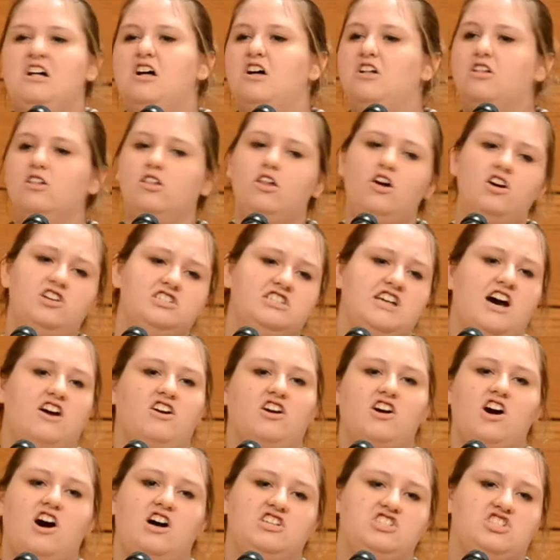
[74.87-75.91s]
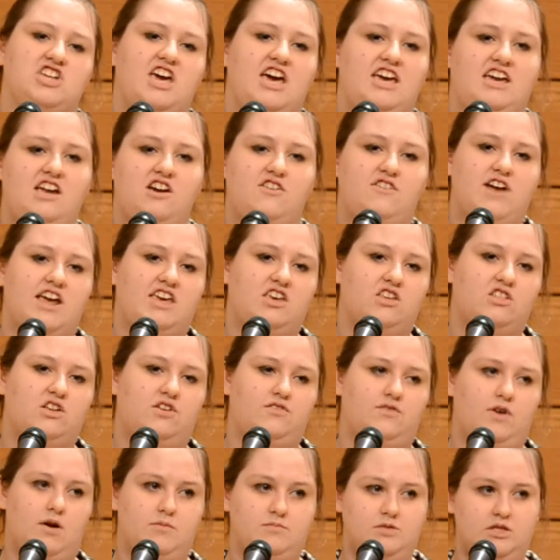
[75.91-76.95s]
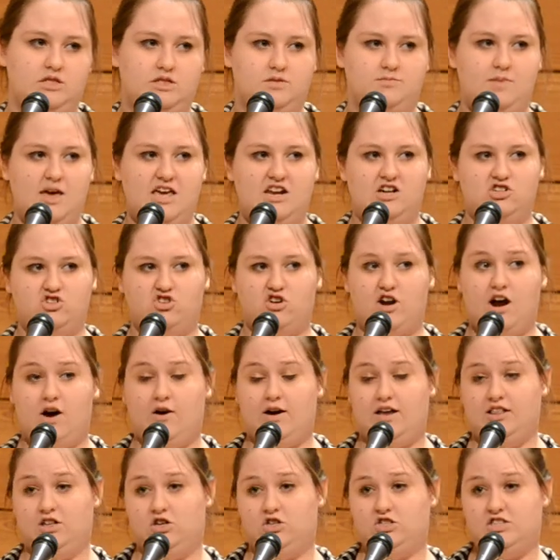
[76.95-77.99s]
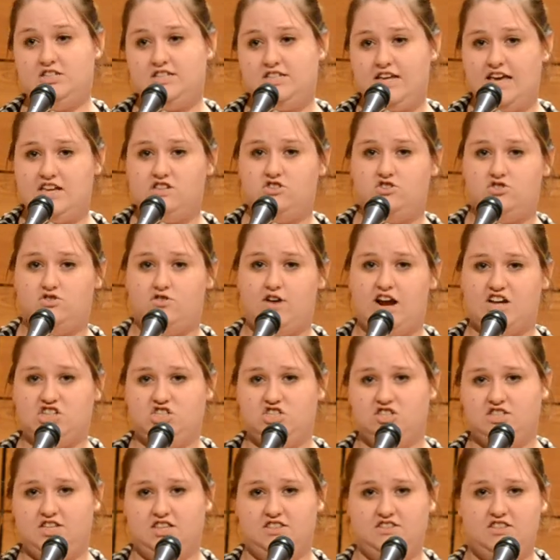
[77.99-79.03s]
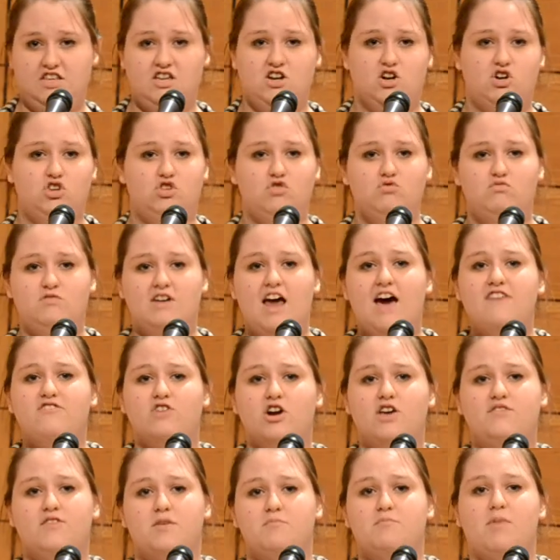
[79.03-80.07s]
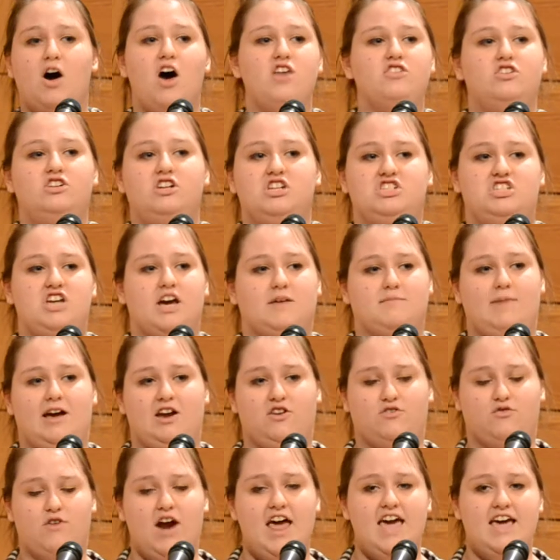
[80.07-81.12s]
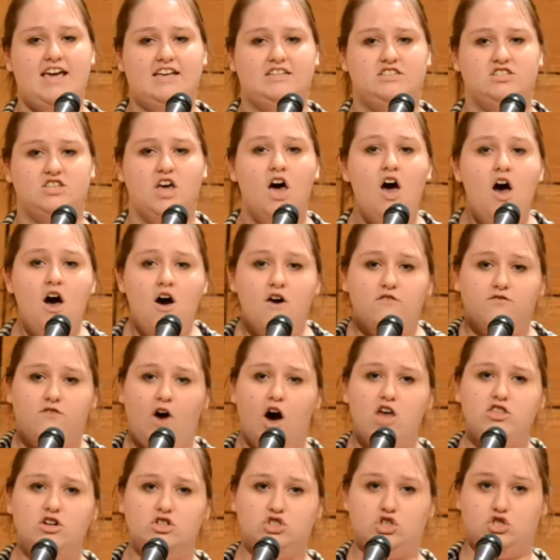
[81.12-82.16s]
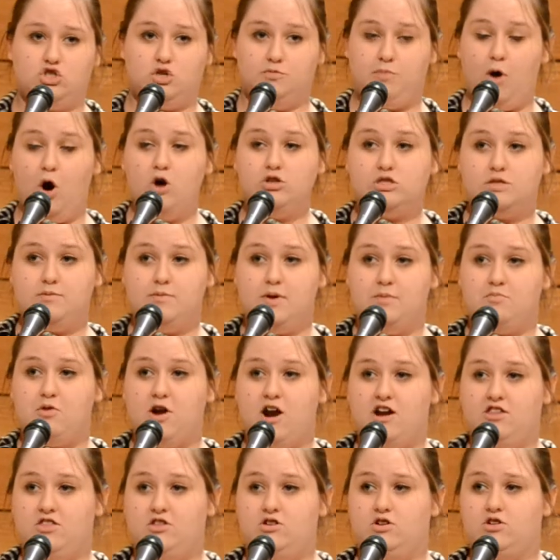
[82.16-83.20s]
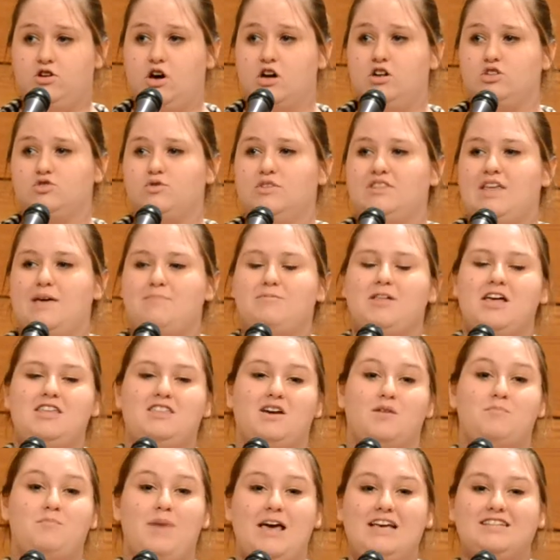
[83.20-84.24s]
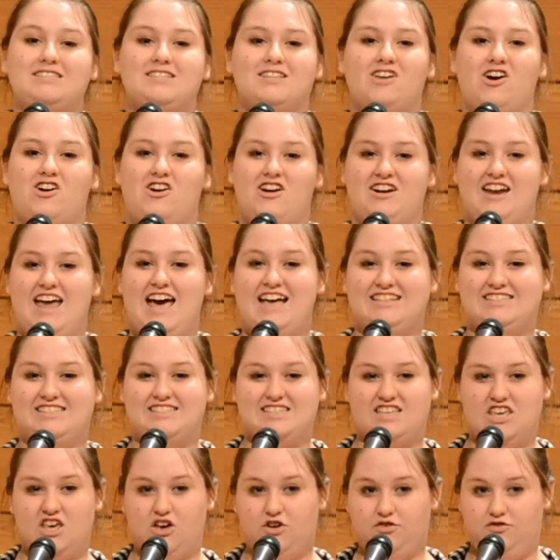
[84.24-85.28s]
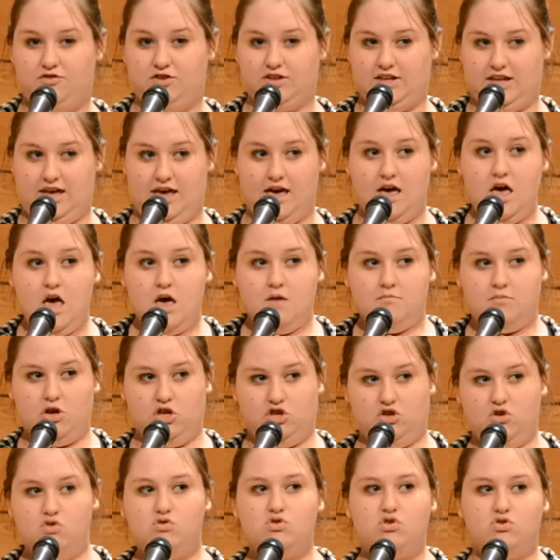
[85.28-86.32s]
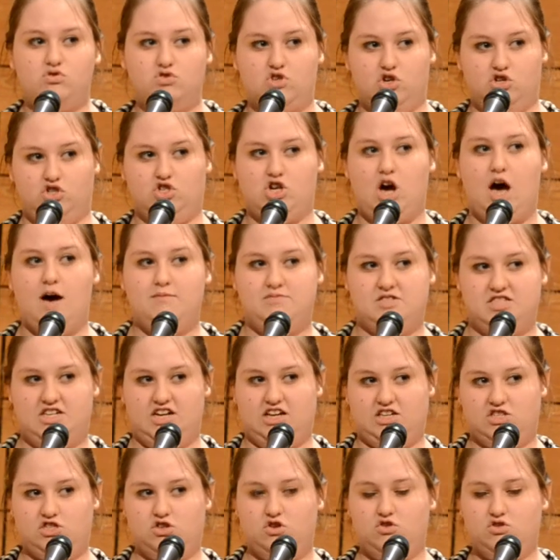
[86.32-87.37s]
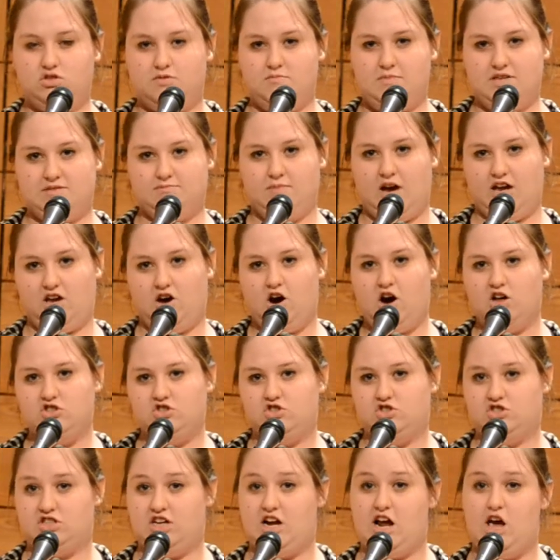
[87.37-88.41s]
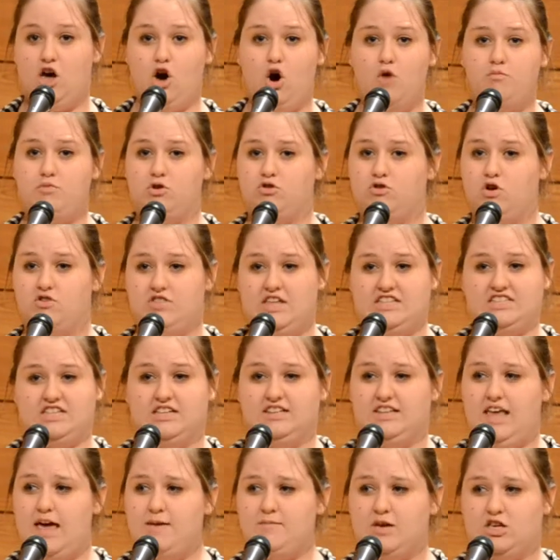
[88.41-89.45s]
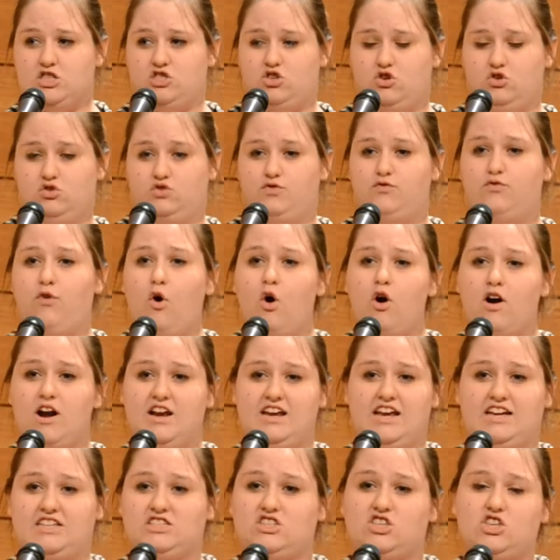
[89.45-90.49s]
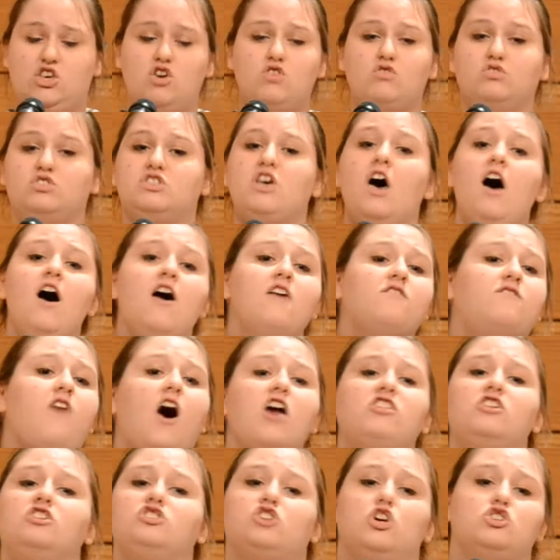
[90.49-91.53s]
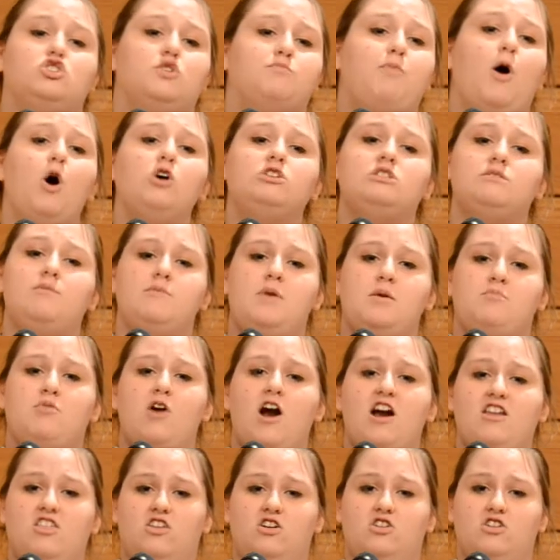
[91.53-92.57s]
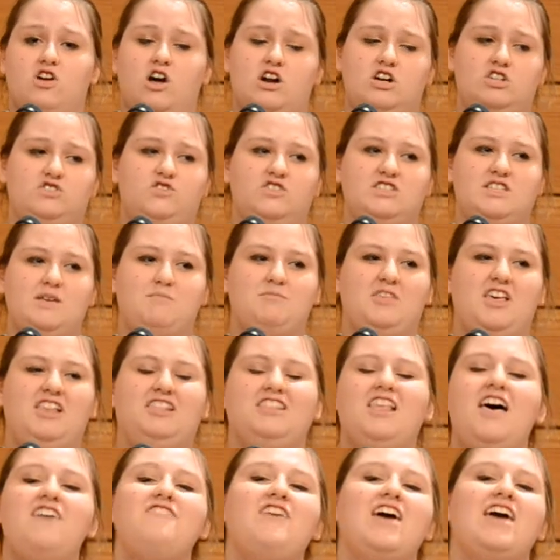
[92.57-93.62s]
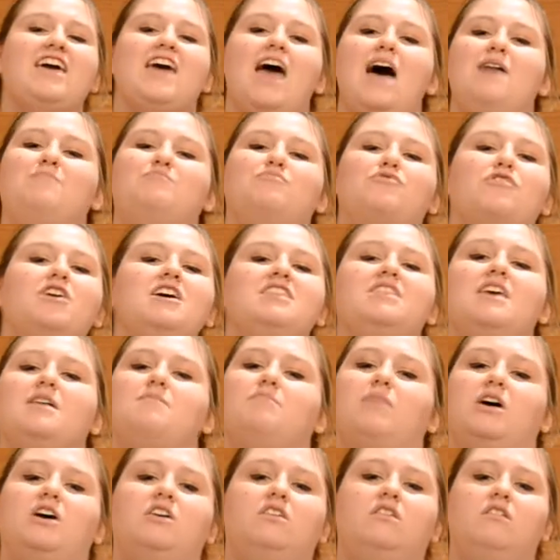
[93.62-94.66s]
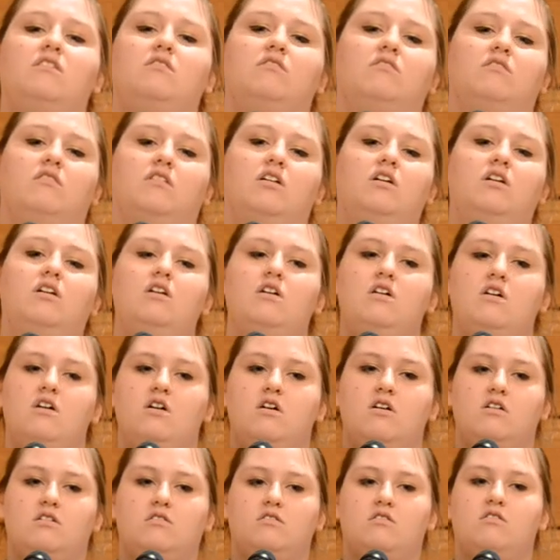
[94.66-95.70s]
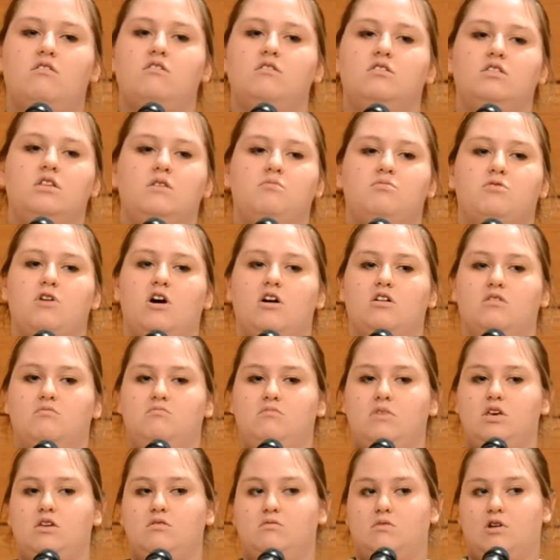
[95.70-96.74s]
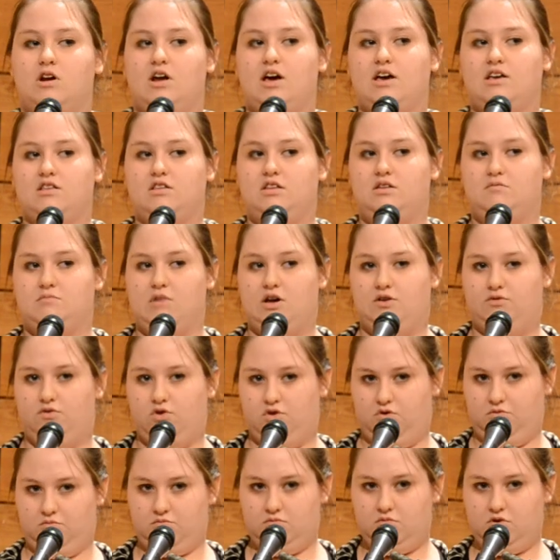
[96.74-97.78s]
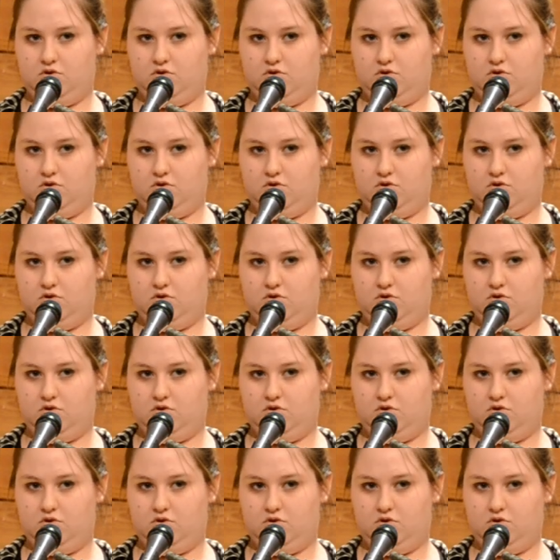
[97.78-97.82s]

learned how to conjugate irregular verbs in Spanish, or how I learned stage directions in theater. You never even bother to check my grades. Fathers are supposed to be proud of their daughters when they play their bass clarinet skillfully, but you use your job as an excuse to miss my concerts, and I hope you know that's a lame excuse for an excuse. Fathers are supposed to be proud of their daughters for simply living and breathing, but you, you're only proud of me when I clean my room.